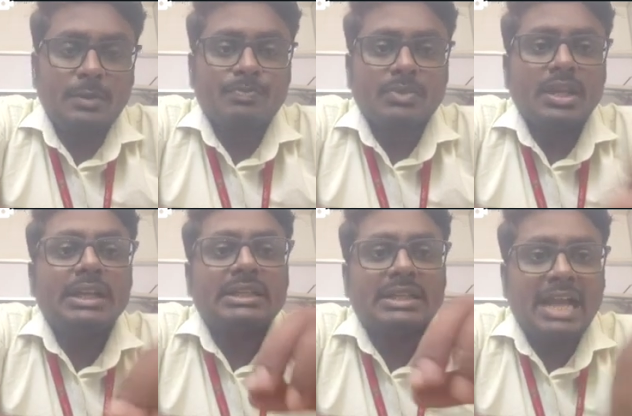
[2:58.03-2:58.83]
it will
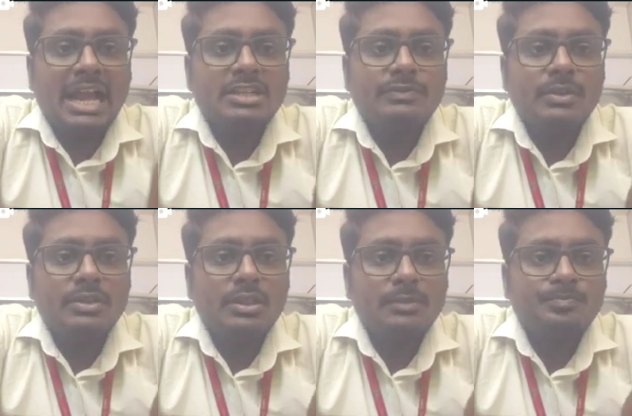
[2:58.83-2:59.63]
transfer the
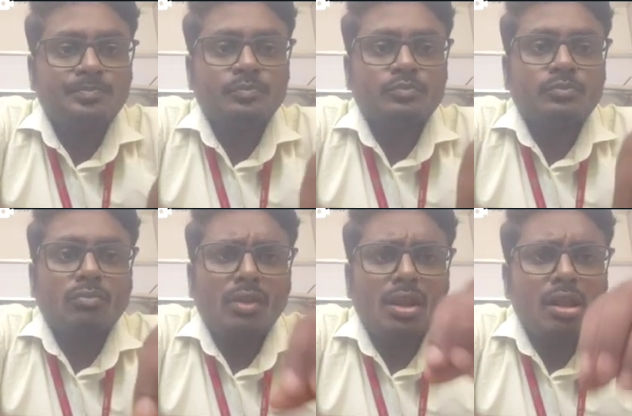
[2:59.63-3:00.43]

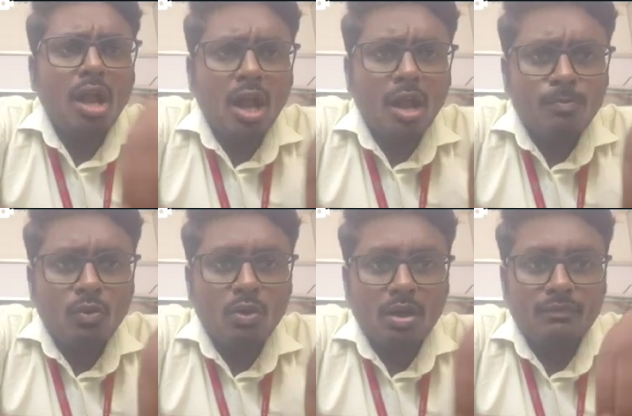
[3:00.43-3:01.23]
opcode of the